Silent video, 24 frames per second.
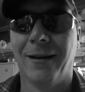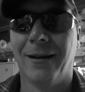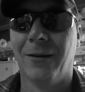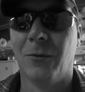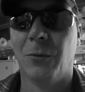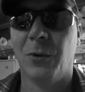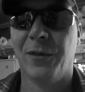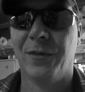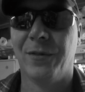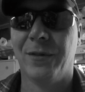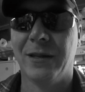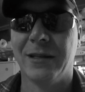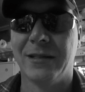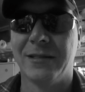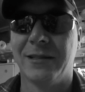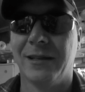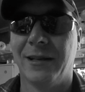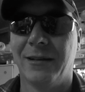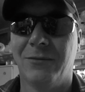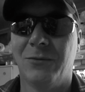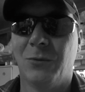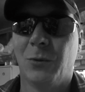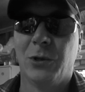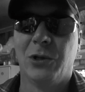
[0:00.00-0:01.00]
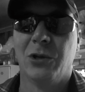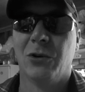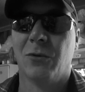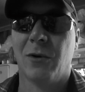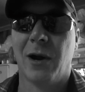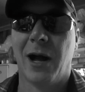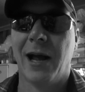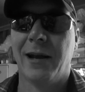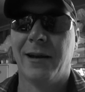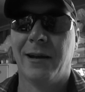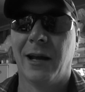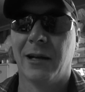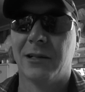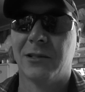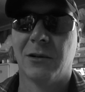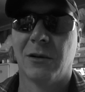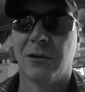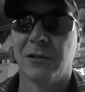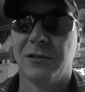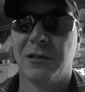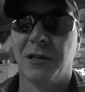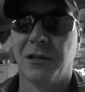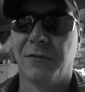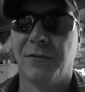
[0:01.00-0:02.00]
with this, when you're riding
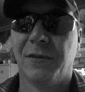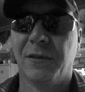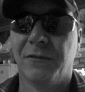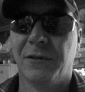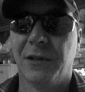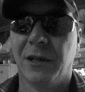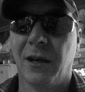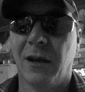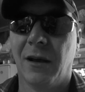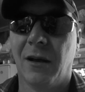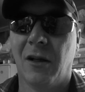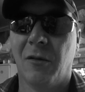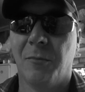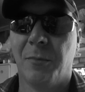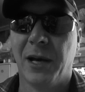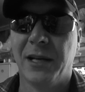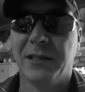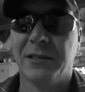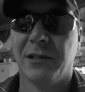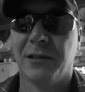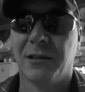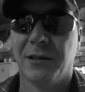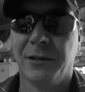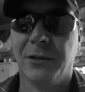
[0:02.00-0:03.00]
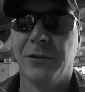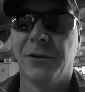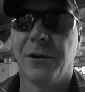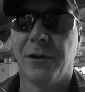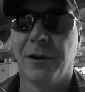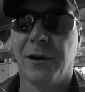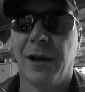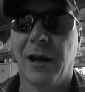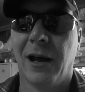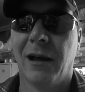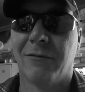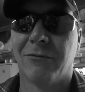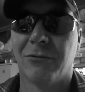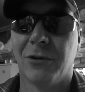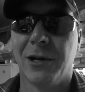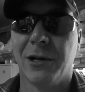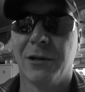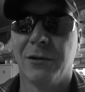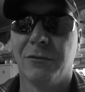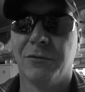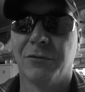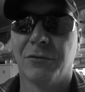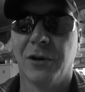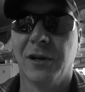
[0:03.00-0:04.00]
XR650L, basically you're going to have
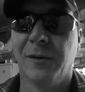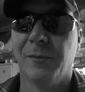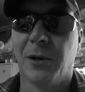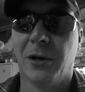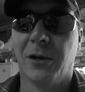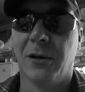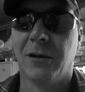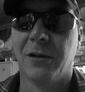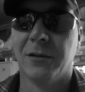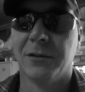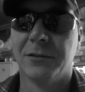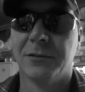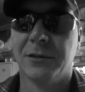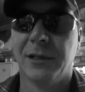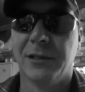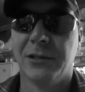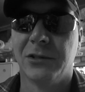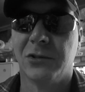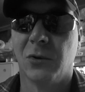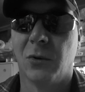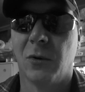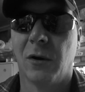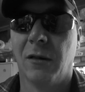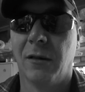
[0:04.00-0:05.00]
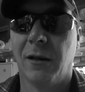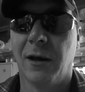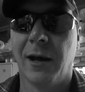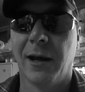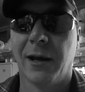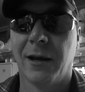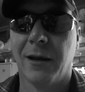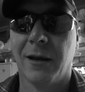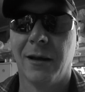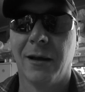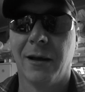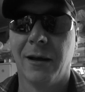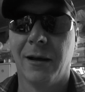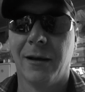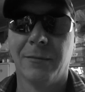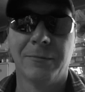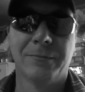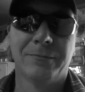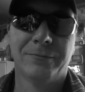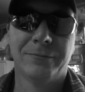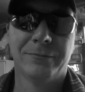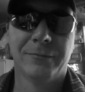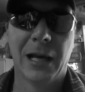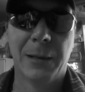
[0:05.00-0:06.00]
wrinkle-free balls. It's sort of like
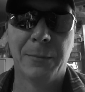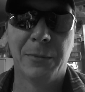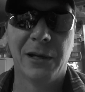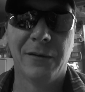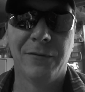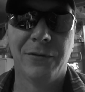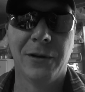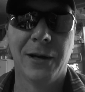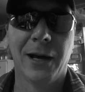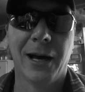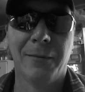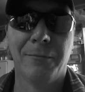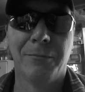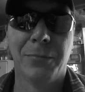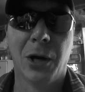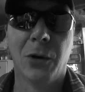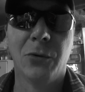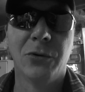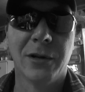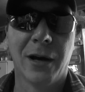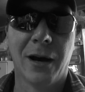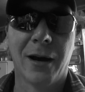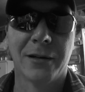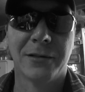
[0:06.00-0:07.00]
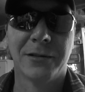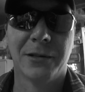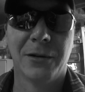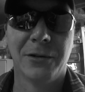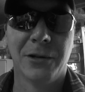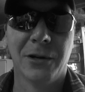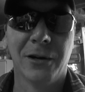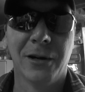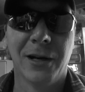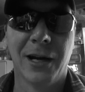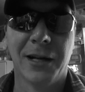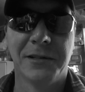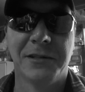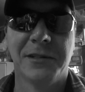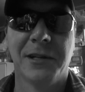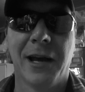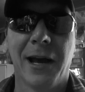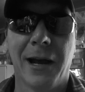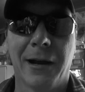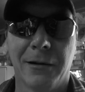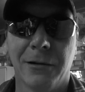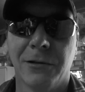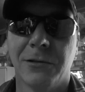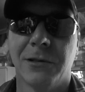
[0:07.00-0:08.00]
maybe if you had Botox on your nut
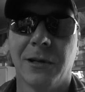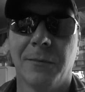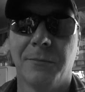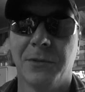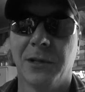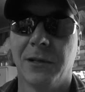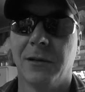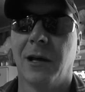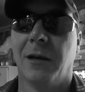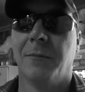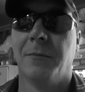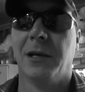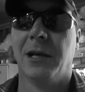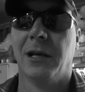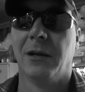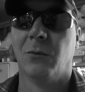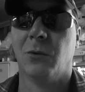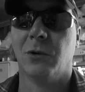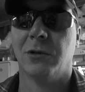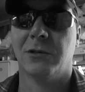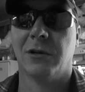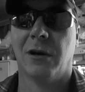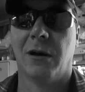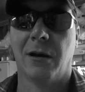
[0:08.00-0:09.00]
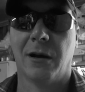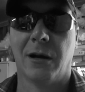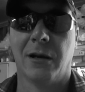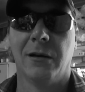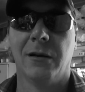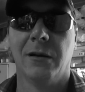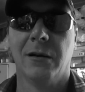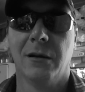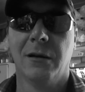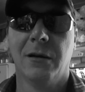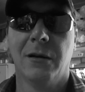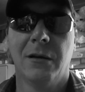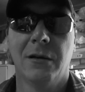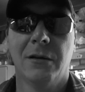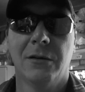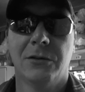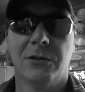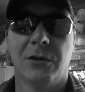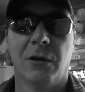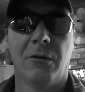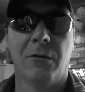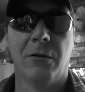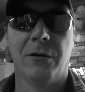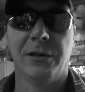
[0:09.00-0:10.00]
sack or something. I mean, we're talking
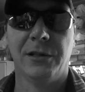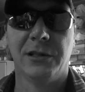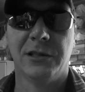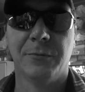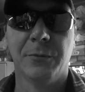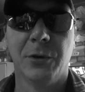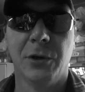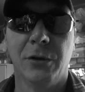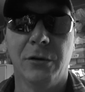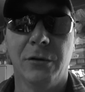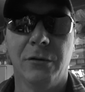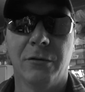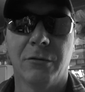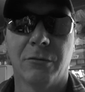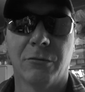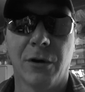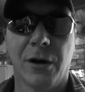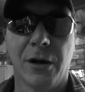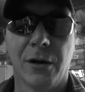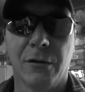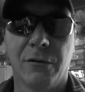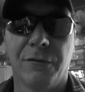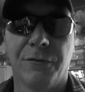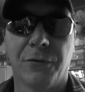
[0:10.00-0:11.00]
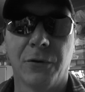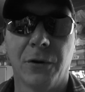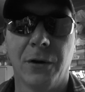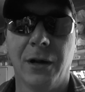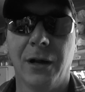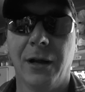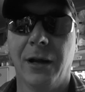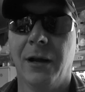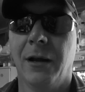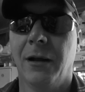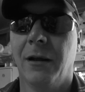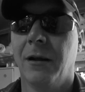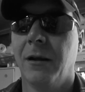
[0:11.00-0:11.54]
totally smooth, wrinkle-free,